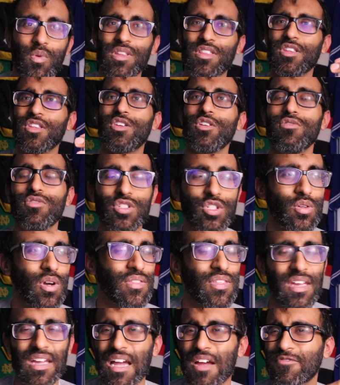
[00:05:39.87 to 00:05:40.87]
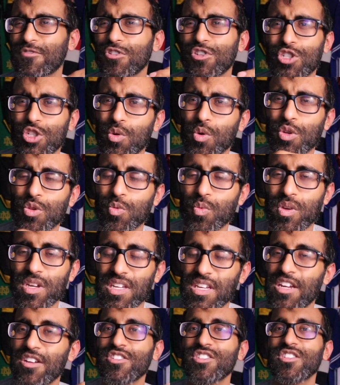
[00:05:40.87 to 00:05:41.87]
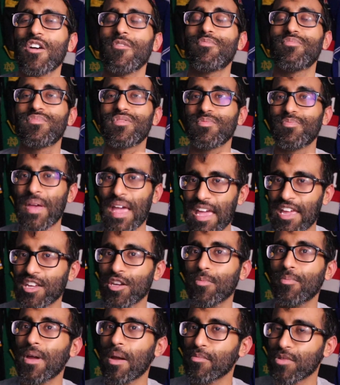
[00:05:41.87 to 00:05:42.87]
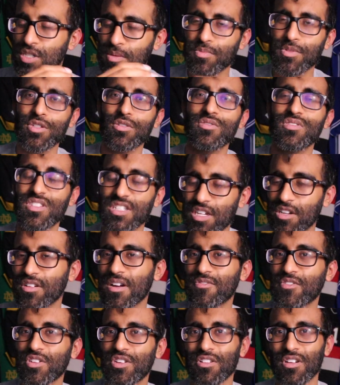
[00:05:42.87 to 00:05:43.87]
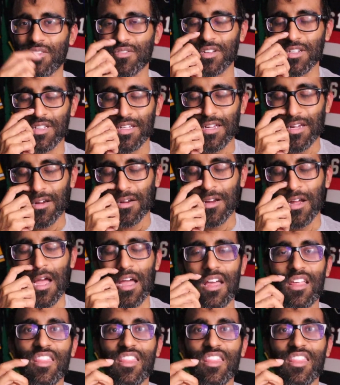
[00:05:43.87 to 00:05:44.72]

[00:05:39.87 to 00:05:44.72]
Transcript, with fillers: with U2, I think after 2 or 3 years of paying your membership dues year after year after year,